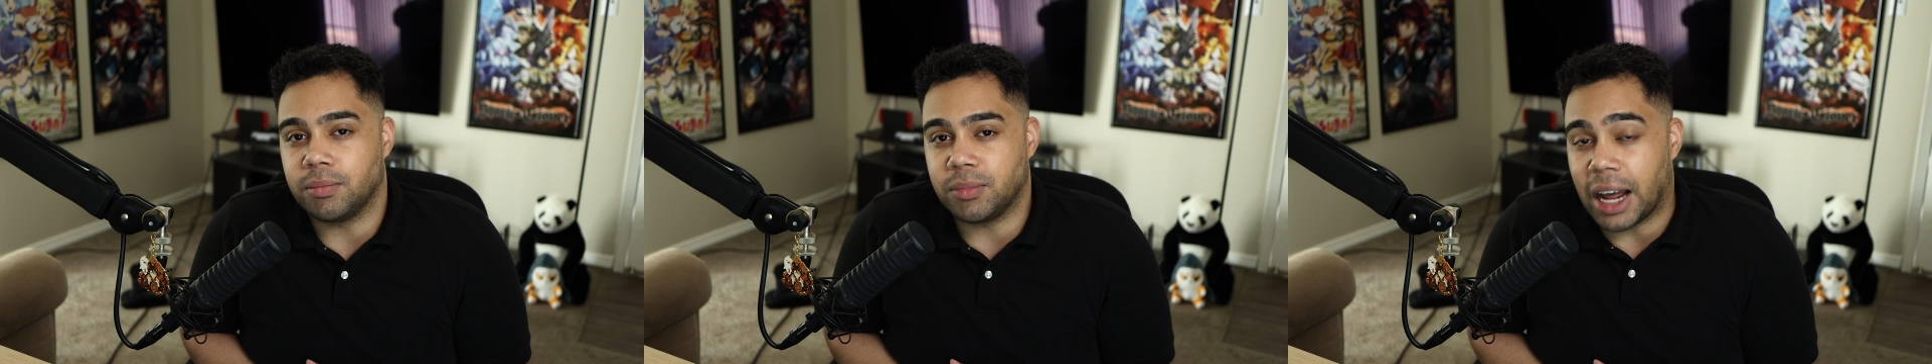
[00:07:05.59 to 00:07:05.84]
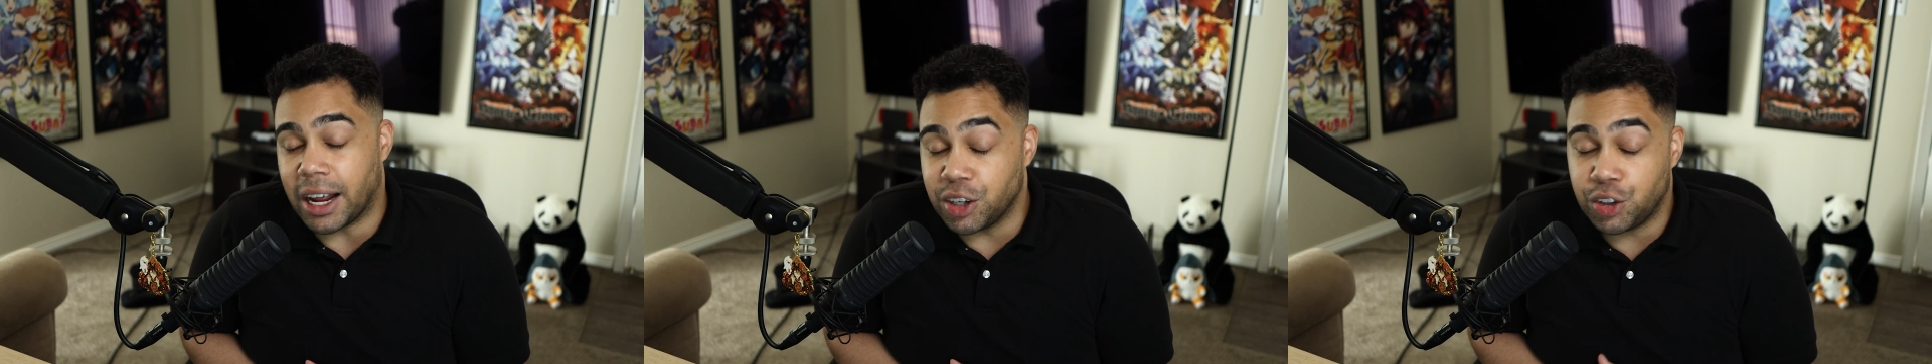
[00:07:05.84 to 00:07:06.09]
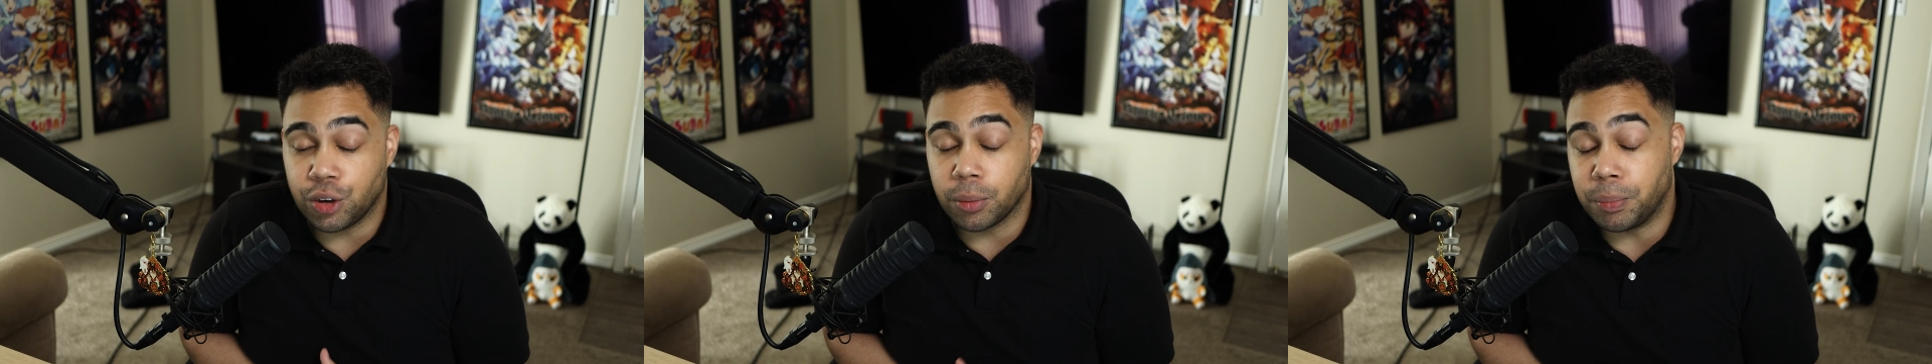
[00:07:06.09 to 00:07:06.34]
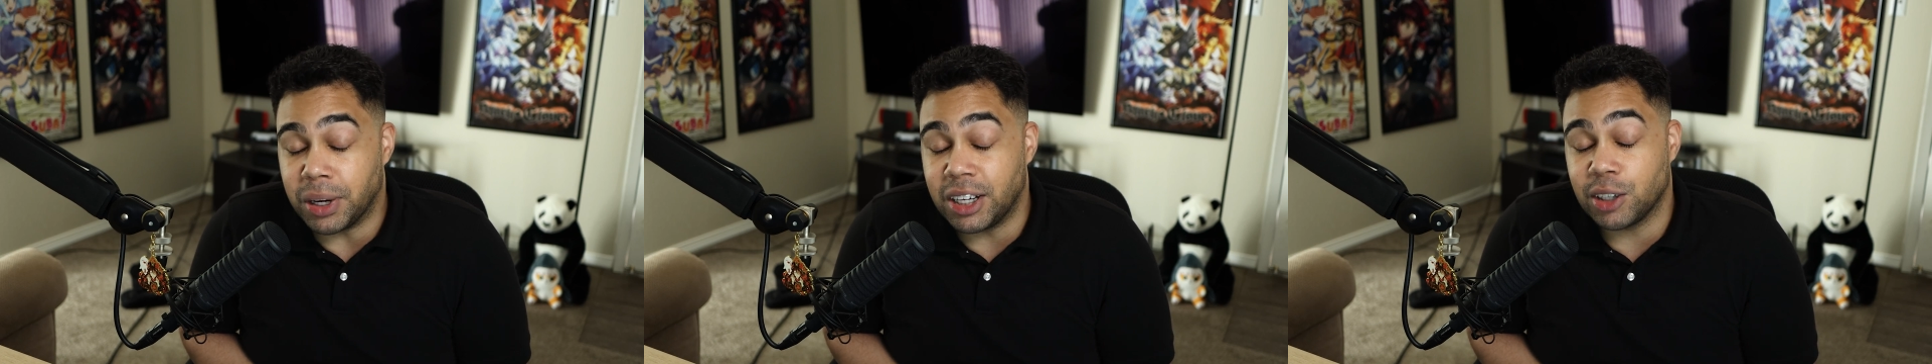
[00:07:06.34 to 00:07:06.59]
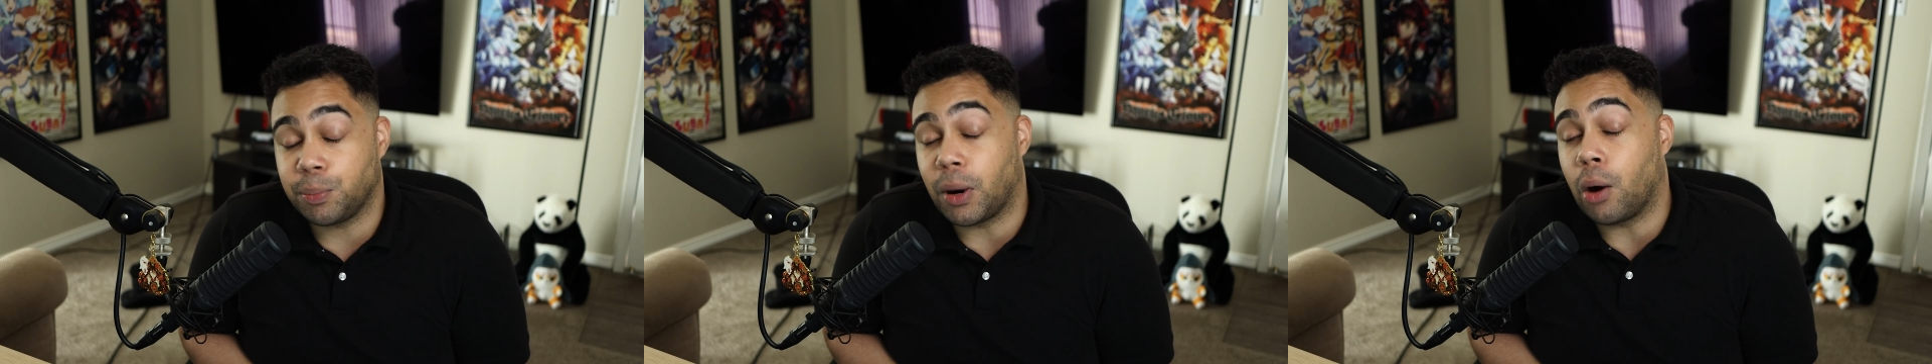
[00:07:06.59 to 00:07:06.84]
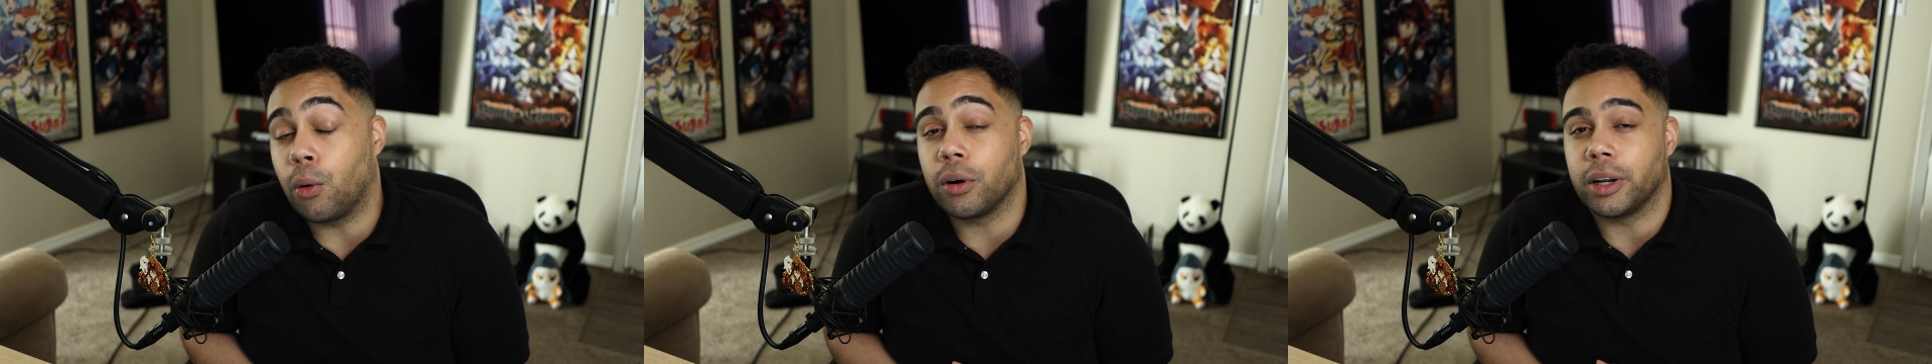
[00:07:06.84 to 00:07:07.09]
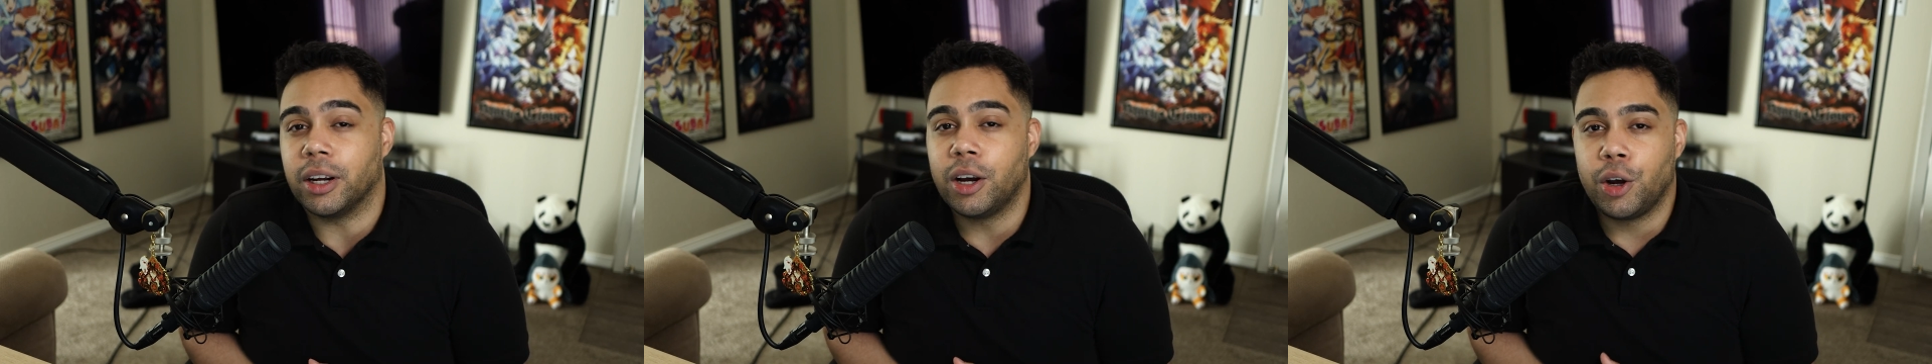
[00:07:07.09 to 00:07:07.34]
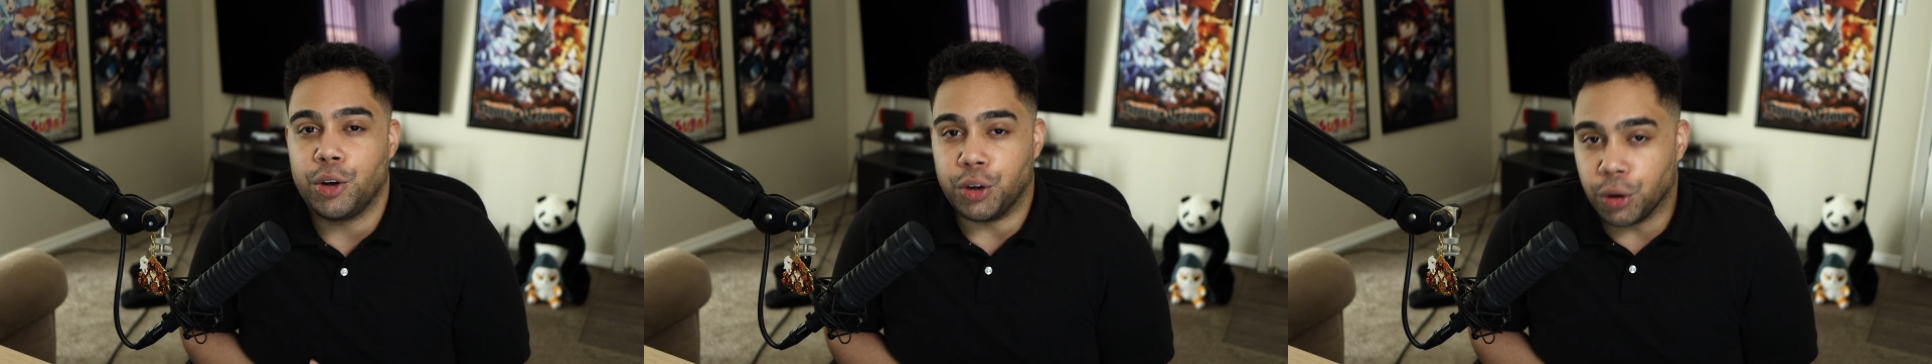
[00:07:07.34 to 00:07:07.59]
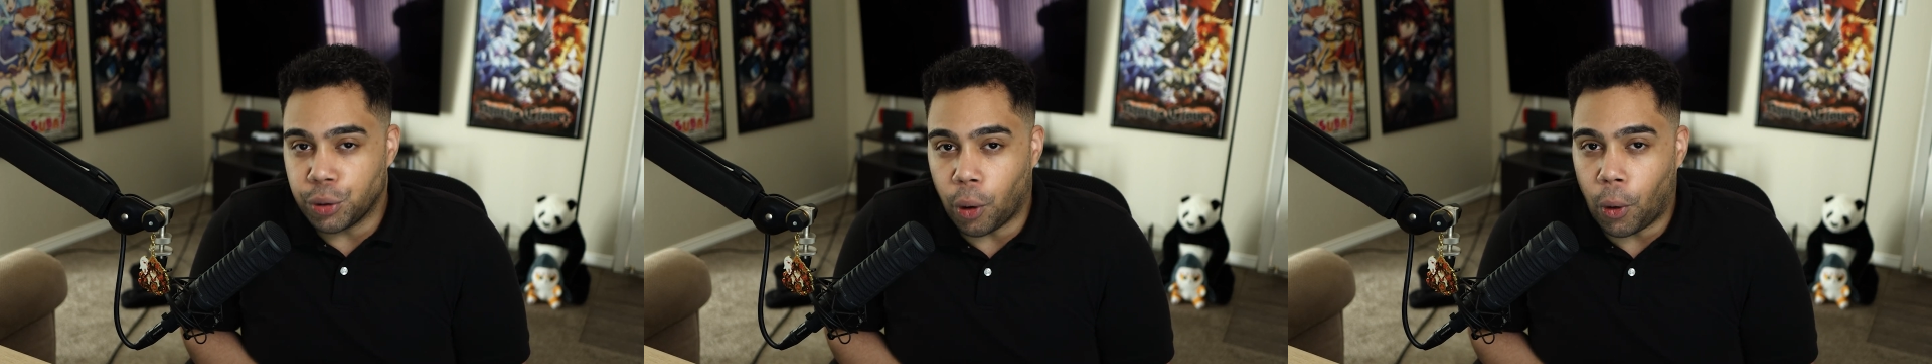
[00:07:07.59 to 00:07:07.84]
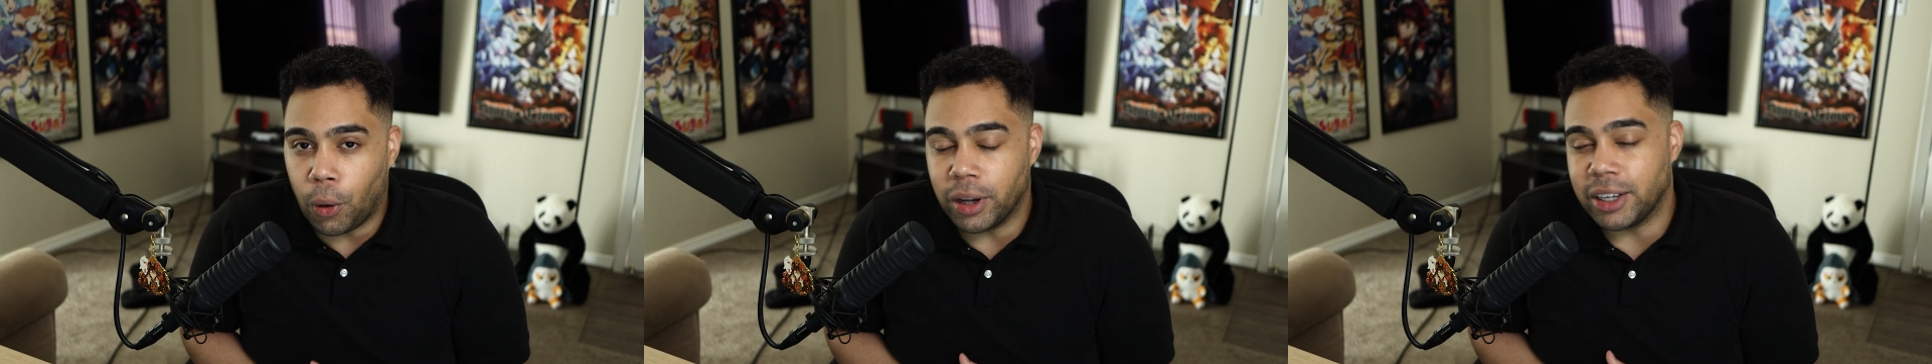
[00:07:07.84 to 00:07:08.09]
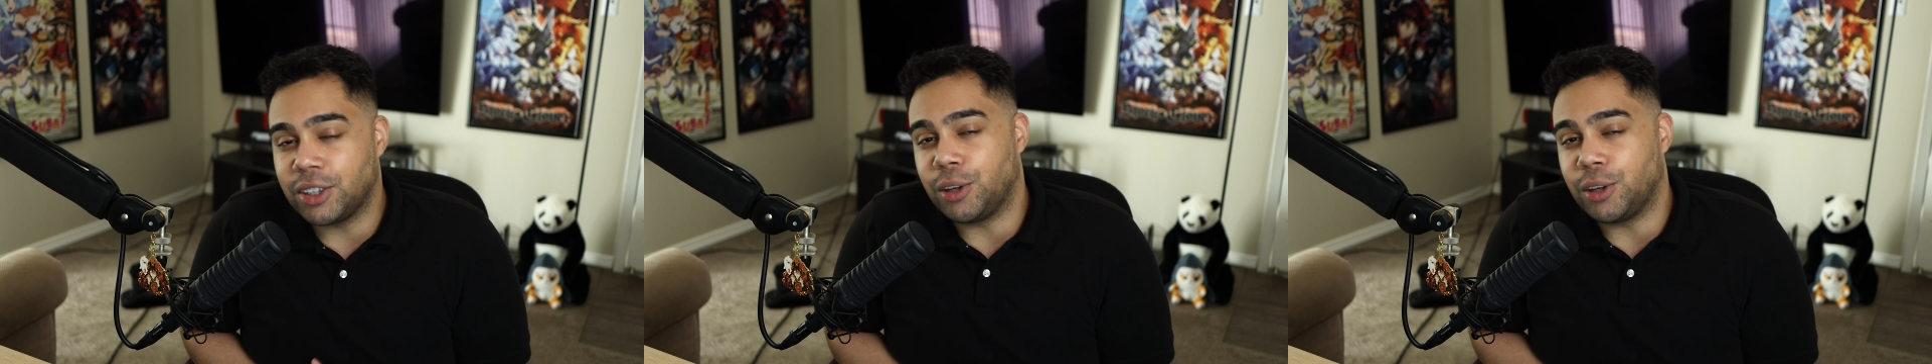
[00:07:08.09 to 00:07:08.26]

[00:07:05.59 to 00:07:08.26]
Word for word: That is your biggest priority. Your goal is